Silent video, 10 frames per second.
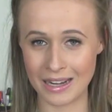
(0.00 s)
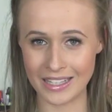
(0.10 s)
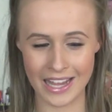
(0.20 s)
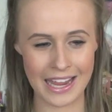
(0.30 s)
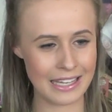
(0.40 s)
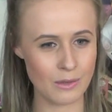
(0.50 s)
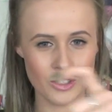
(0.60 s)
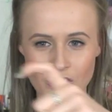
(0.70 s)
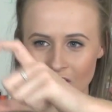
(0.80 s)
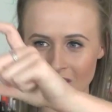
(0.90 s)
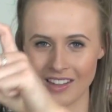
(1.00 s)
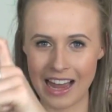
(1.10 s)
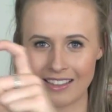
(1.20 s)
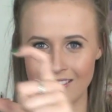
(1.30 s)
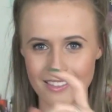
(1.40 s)
my leg. It was just
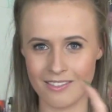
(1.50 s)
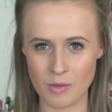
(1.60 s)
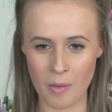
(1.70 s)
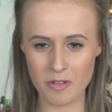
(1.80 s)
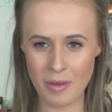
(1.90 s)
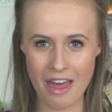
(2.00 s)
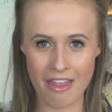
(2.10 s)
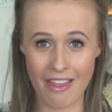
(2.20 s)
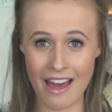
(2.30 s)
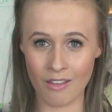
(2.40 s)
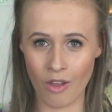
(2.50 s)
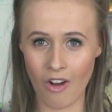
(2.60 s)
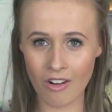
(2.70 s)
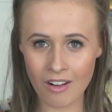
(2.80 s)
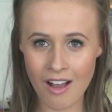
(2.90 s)
like, it's probably about that
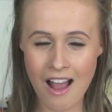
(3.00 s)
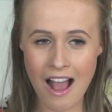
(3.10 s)
long.